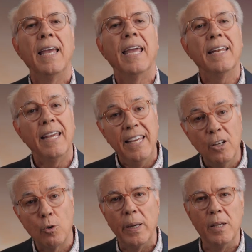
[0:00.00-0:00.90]
and
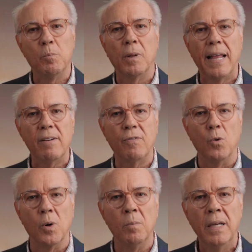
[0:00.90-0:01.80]
integrated
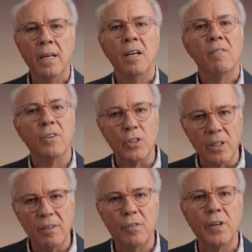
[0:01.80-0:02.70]
platform for
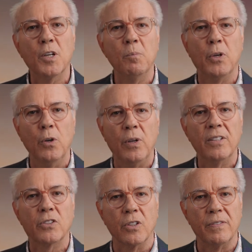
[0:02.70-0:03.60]
delivering computing
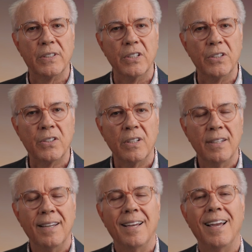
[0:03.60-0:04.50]
services
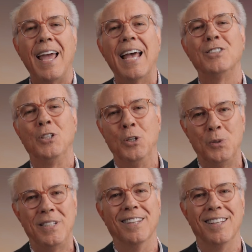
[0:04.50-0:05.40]
as a
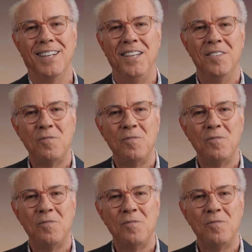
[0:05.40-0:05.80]
utility.